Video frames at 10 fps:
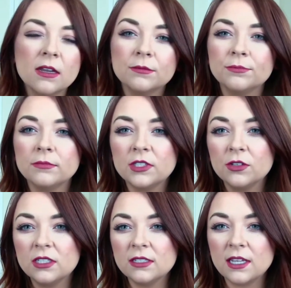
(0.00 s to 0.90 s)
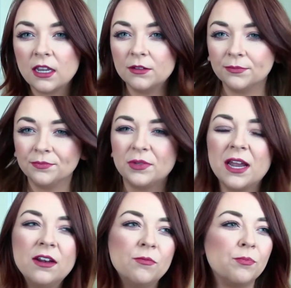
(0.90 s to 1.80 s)
Um, so this is like a
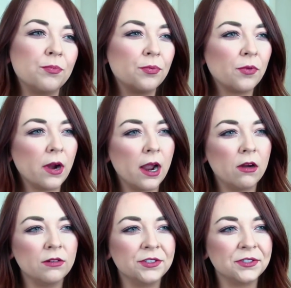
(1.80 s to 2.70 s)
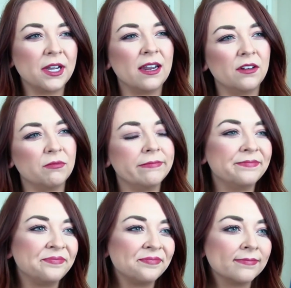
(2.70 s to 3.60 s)
kind of browner, kind of,
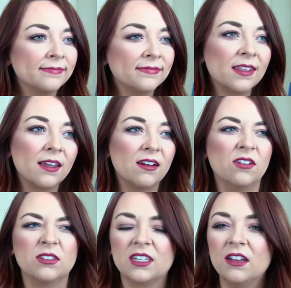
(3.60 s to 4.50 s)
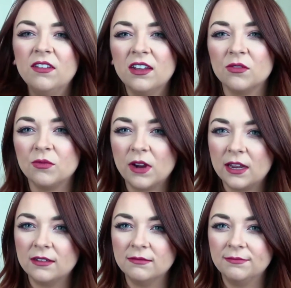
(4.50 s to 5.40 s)
I don't know, it's kind of like a
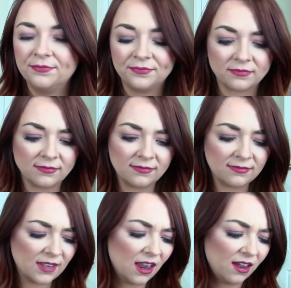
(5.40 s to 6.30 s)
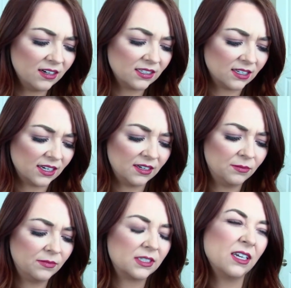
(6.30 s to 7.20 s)
red, honestly,
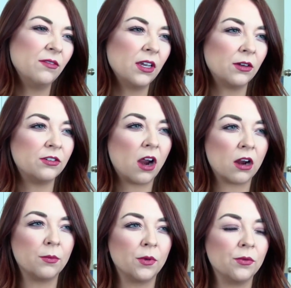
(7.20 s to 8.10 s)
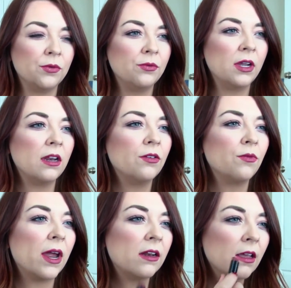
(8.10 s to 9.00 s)
kind of like a dark maroon kind
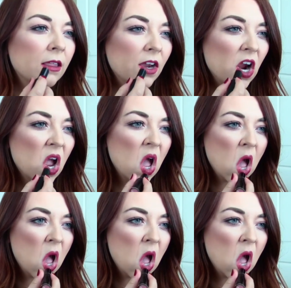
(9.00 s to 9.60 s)
of red color.